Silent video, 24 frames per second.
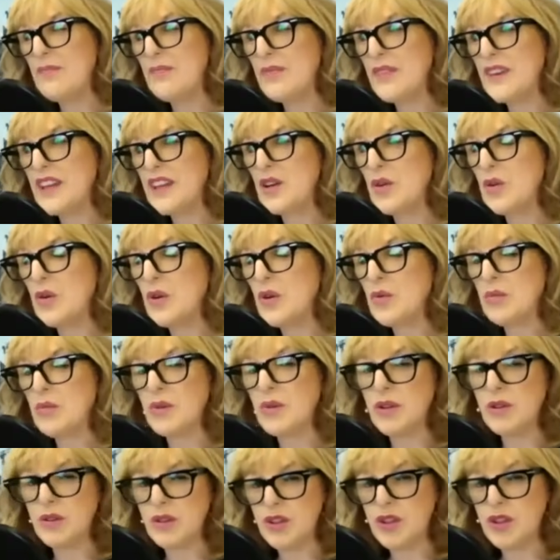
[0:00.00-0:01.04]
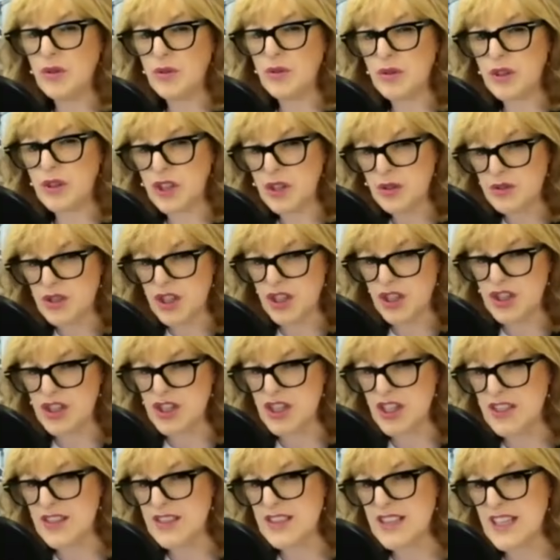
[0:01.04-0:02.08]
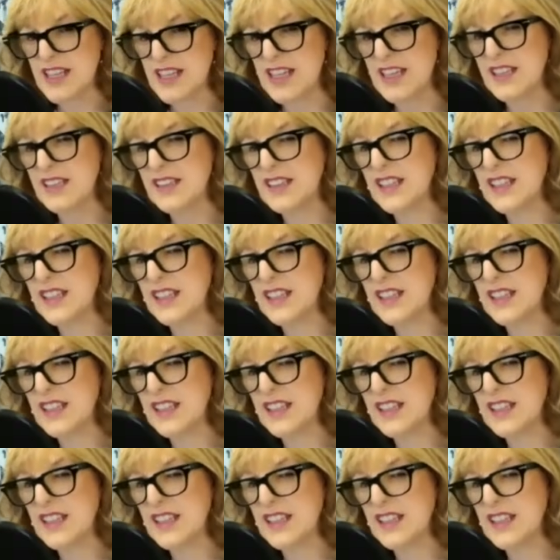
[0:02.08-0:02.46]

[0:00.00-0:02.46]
you touched on, say,